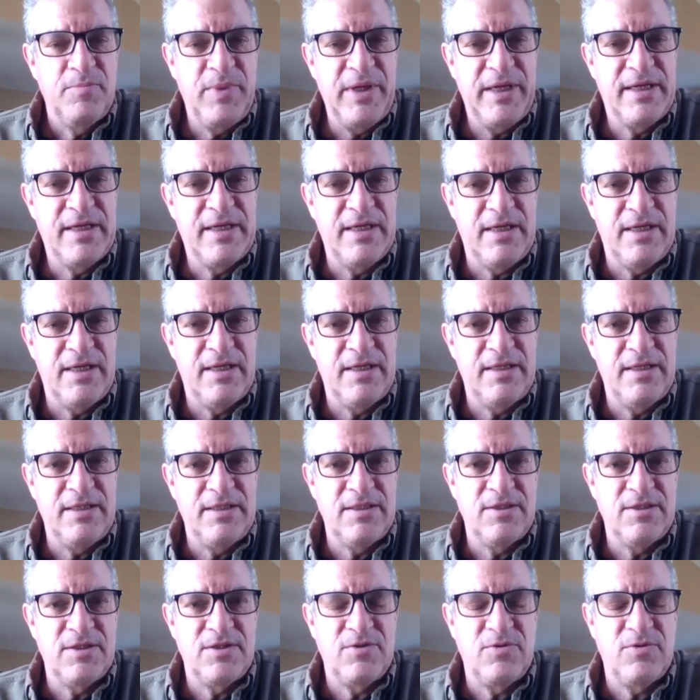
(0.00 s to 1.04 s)

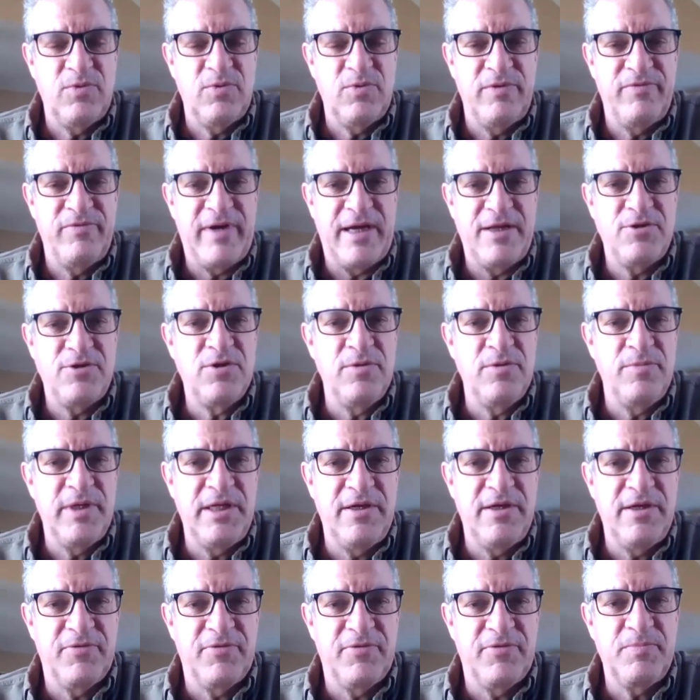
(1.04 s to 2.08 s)
because we've had too
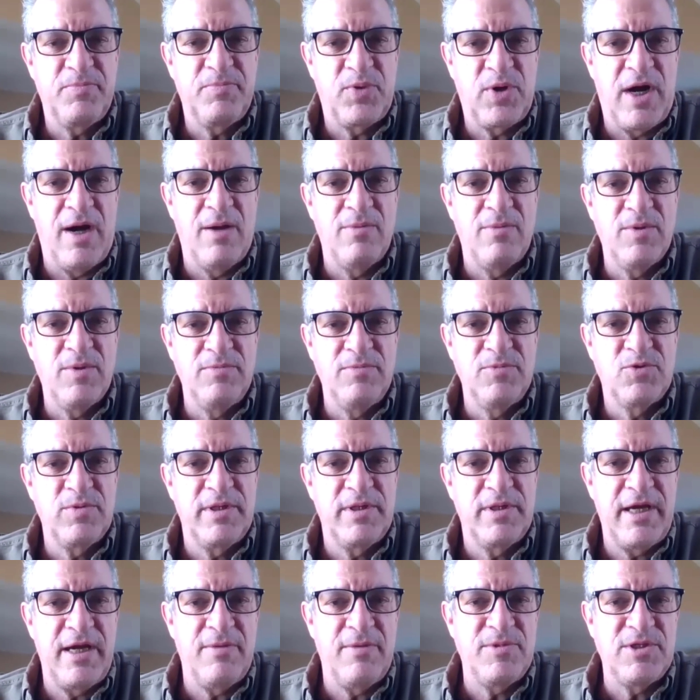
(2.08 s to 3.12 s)
many different problems
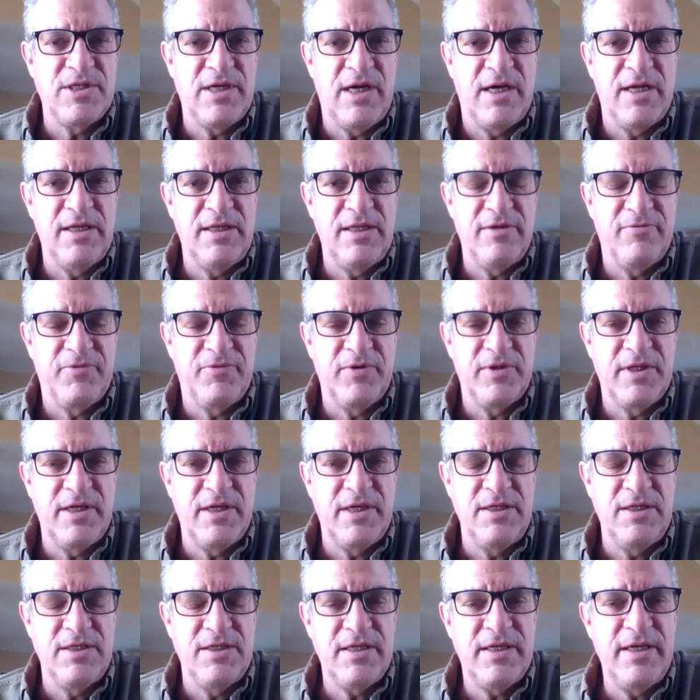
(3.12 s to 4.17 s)
with Amazon and different
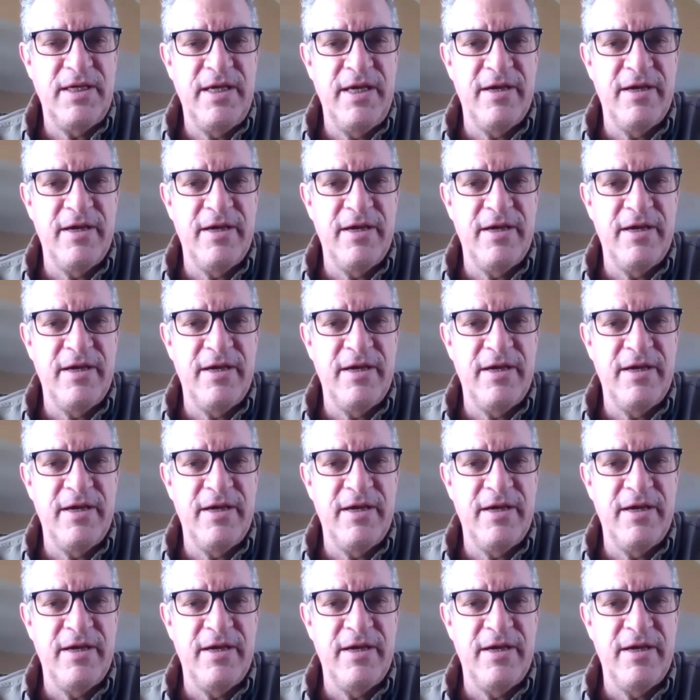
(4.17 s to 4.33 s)
things.